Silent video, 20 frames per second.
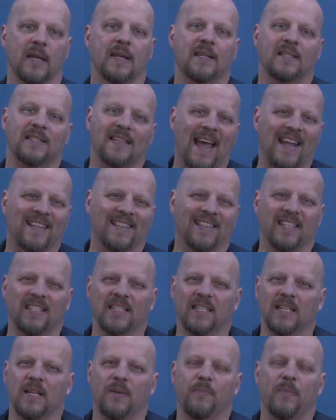Sadly,
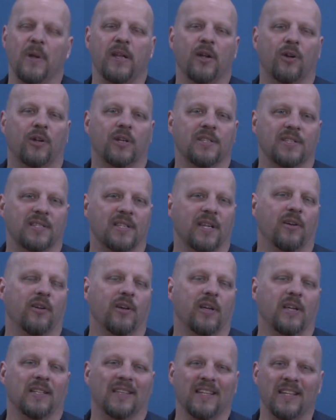many are
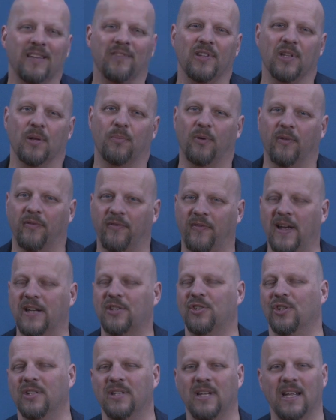considering leaving the
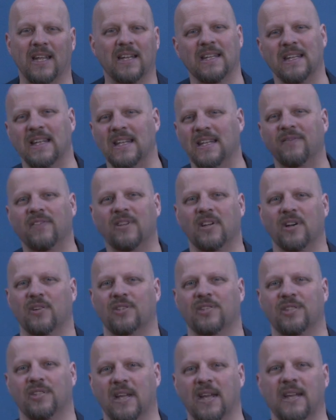profession and even our
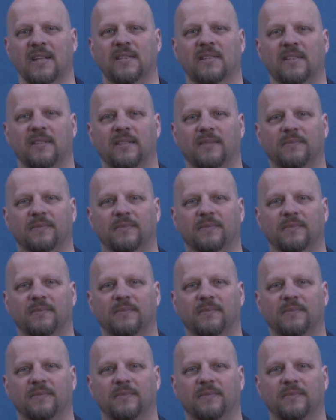state.